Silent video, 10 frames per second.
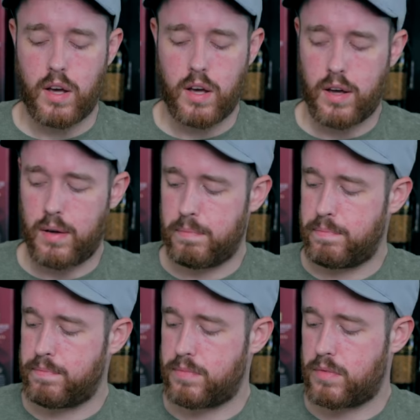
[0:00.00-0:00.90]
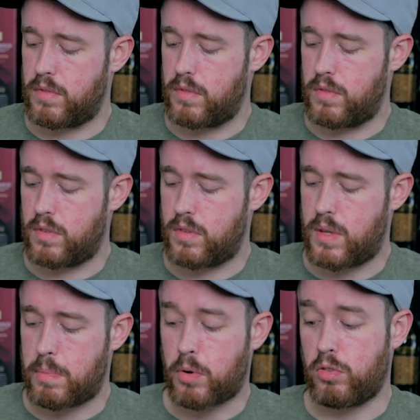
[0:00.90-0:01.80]
um,
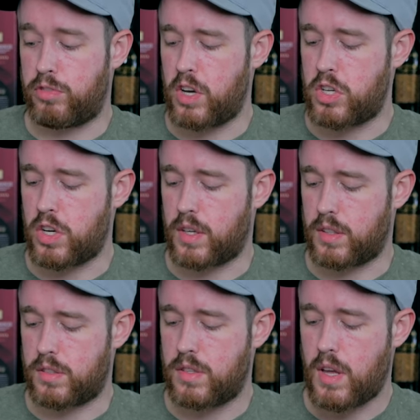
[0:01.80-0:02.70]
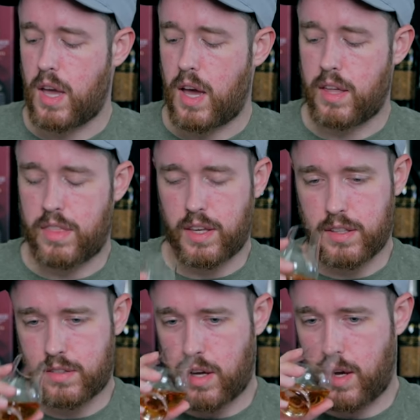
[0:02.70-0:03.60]
typical finishings, I think
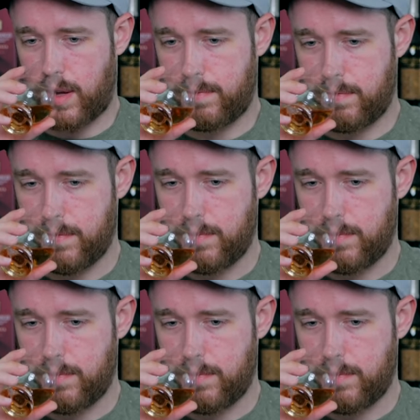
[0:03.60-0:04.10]
it's got